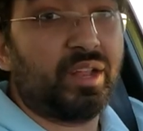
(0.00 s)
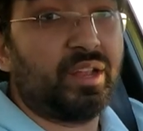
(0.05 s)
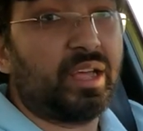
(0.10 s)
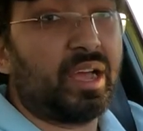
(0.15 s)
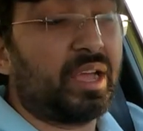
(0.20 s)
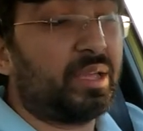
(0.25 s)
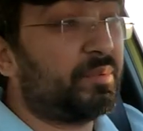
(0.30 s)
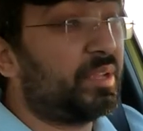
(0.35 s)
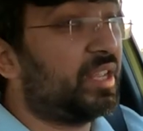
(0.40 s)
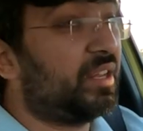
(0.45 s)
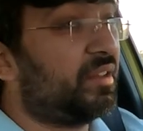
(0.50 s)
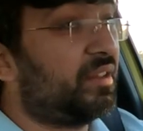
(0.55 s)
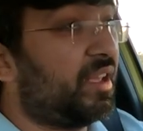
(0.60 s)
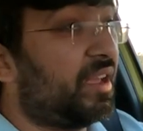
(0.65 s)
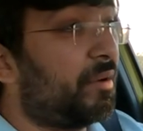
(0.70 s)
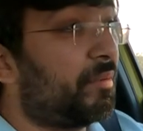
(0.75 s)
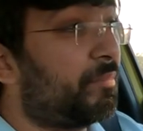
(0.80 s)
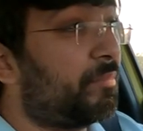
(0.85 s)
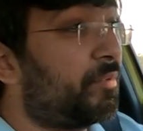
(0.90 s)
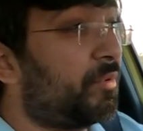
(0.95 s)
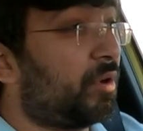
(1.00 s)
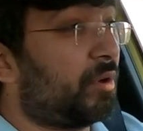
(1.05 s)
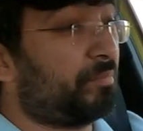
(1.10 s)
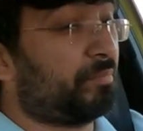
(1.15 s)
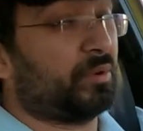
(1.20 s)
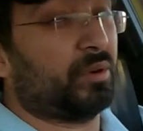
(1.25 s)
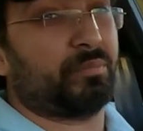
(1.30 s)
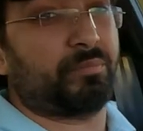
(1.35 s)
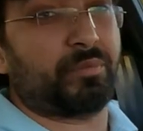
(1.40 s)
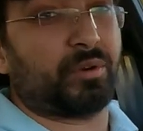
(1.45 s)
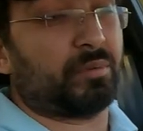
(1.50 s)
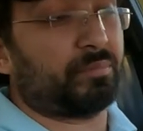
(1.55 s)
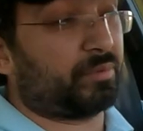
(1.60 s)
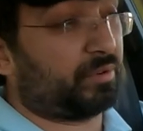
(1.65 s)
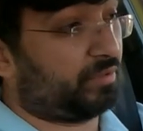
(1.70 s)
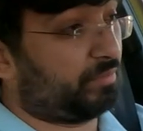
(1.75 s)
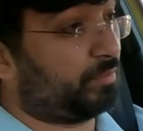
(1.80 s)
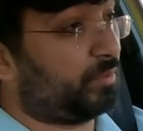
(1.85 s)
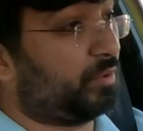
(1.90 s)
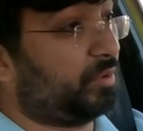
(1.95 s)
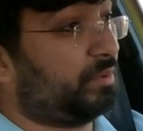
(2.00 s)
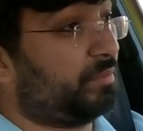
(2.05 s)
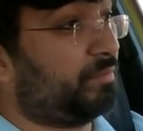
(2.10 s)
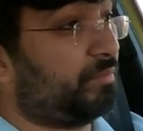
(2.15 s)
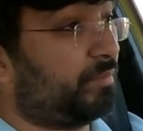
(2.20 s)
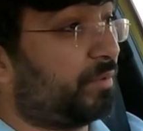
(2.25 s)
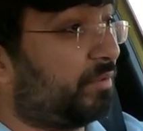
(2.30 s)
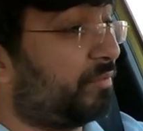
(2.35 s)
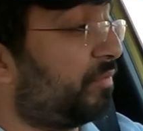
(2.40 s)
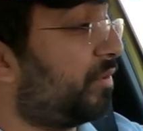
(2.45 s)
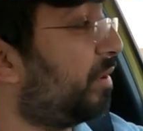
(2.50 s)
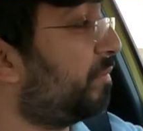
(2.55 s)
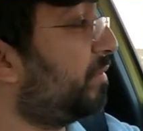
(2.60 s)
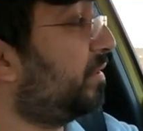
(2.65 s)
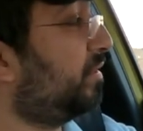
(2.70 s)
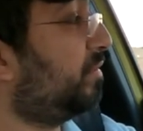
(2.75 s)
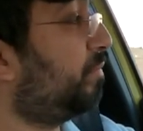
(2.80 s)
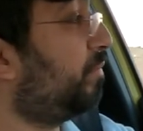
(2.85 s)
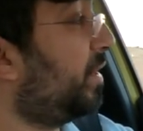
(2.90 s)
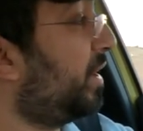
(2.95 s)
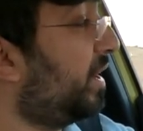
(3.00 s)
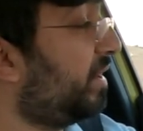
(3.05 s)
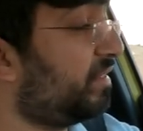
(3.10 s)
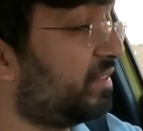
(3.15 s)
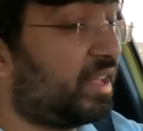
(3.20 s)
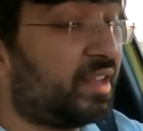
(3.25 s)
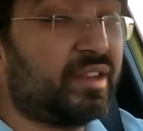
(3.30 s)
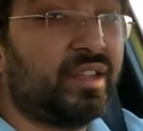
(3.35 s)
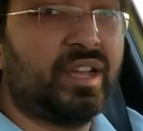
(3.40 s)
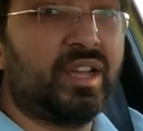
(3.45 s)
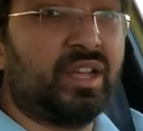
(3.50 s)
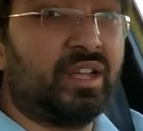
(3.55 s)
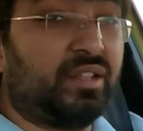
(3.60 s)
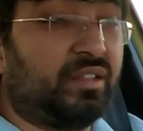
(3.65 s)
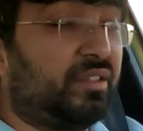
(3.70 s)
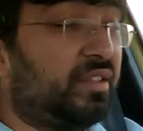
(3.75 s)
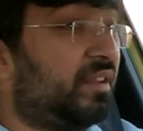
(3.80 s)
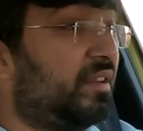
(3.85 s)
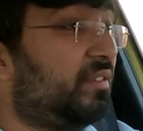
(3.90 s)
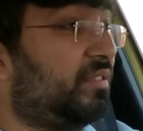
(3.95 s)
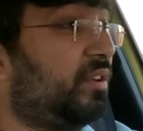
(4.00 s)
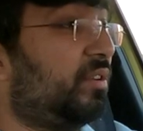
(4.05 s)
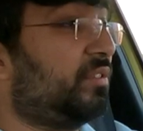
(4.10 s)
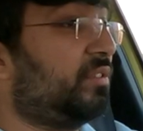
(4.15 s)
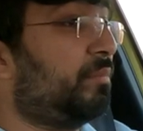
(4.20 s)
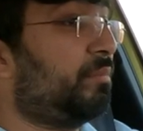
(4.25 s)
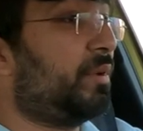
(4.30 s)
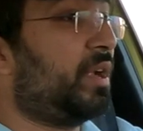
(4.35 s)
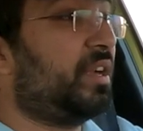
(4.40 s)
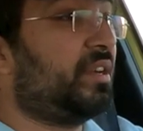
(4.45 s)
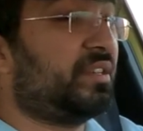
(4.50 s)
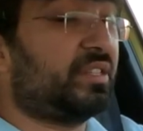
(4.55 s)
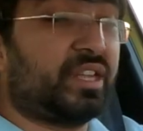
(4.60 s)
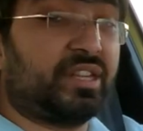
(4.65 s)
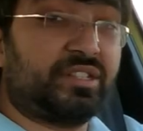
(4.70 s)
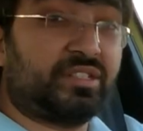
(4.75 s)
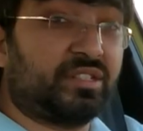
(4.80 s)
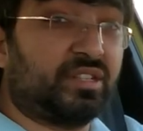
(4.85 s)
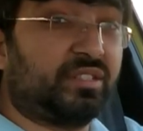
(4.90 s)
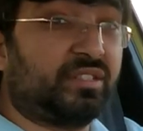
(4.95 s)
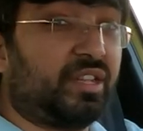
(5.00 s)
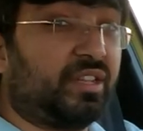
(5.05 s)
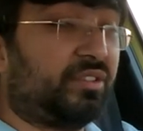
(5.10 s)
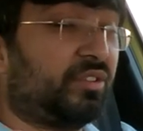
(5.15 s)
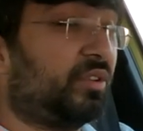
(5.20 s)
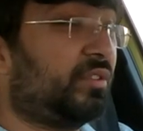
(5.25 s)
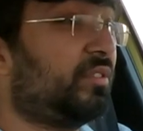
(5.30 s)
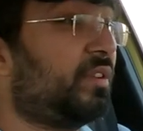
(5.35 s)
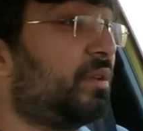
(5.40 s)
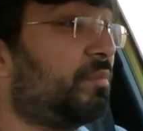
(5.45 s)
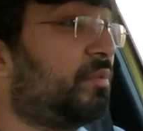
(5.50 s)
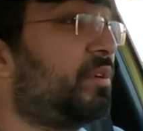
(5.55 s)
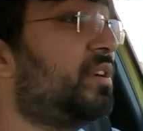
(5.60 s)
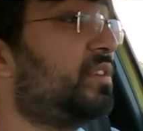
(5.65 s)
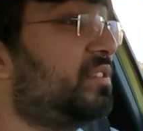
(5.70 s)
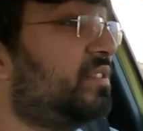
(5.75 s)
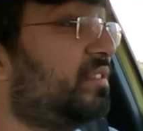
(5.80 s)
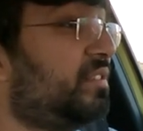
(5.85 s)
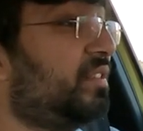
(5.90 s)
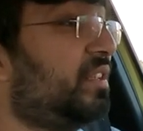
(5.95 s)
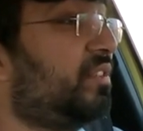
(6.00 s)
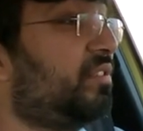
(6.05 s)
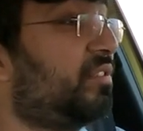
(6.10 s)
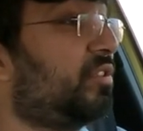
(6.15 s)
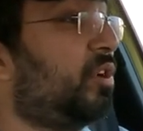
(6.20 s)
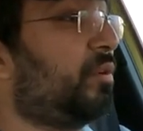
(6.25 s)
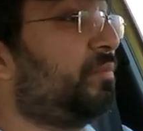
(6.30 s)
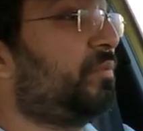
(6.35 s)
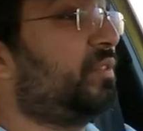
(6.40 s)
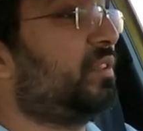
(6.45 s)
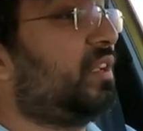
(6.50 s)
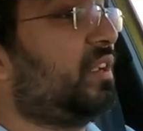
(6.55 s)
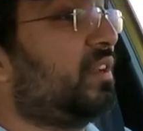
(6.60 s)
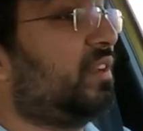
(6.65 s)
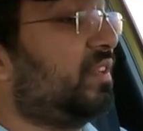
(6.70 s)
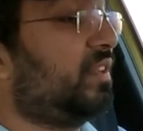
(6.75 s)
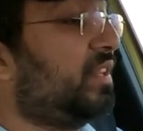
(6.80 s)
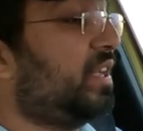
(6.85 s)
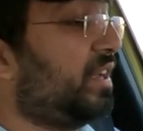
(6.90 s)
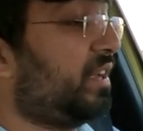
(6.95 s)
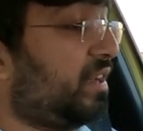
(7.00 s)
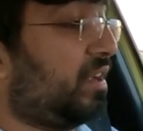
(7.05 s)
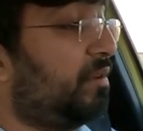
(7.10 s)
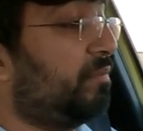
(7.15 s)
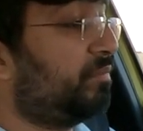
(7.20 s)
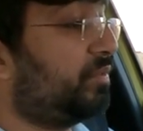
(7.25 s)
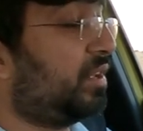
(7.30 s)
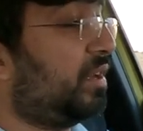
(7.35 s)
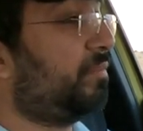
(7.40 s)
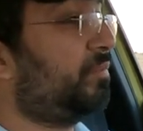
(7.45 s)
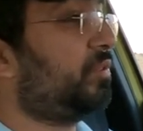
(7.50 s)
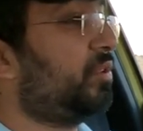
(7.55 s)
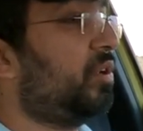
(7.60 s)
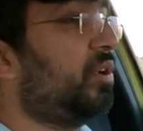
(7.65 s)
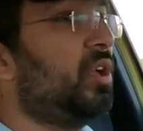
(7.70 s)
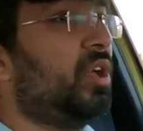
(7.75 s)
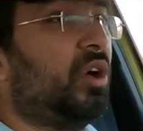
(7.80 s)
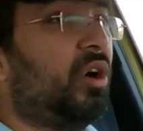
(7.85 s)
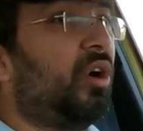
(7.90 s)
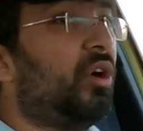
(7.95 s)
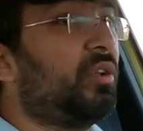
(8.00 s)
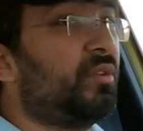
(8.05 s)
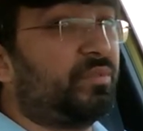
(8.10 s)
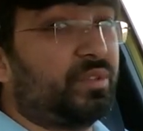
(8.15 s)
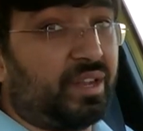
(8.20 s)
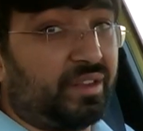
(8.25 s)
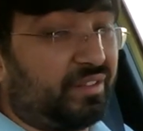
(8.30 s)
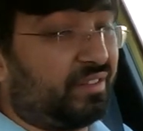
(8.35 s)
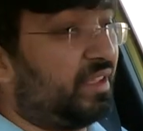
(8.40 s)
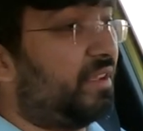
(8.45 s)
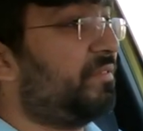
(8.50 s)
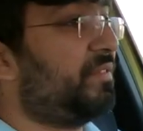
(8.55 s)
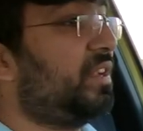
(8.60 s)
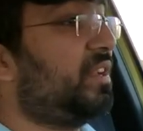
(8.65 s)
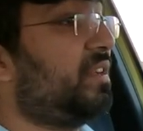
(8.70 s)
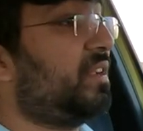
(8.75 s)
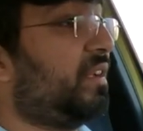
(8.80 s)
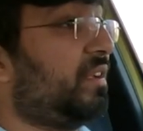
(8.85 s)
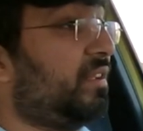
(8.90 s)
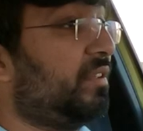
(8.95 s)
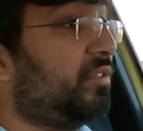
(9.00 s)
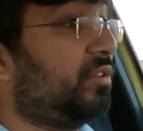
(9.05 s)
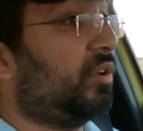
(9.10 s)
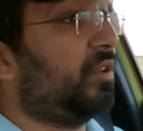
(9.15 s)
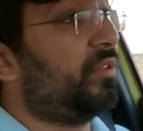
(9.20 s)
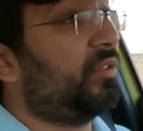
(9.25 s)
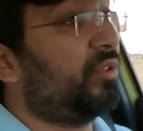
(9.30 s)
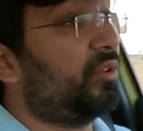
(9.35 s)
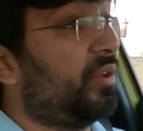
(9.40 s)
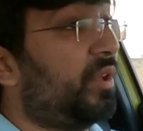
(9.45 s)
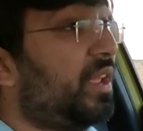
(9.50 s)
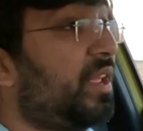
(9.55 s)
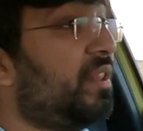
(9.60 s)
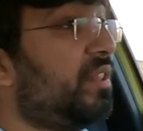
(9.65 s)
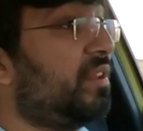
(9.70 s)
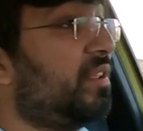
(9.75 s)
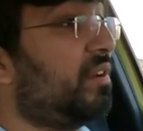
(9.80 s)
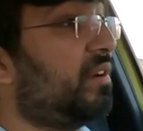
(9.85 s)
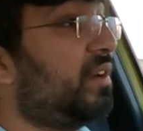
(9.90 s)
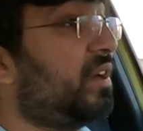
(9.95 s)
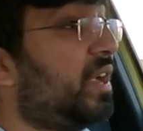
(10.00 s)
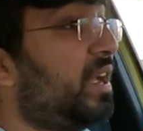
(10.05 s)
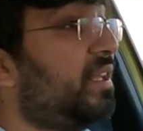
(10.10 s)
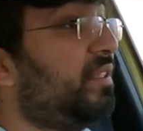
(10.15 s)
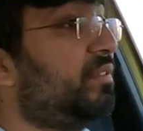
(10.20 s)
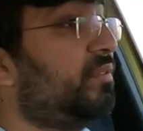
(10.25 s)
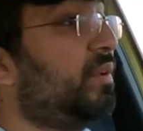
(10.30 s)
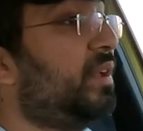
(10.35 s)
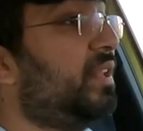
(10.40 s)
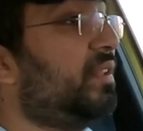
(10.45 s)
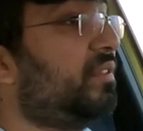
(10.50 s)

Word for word: I mean, they are proper sport performance brakes. And there is also belt tensioner, there's also emergency stop signal that comes up, so all of that safety tech is also in here as well.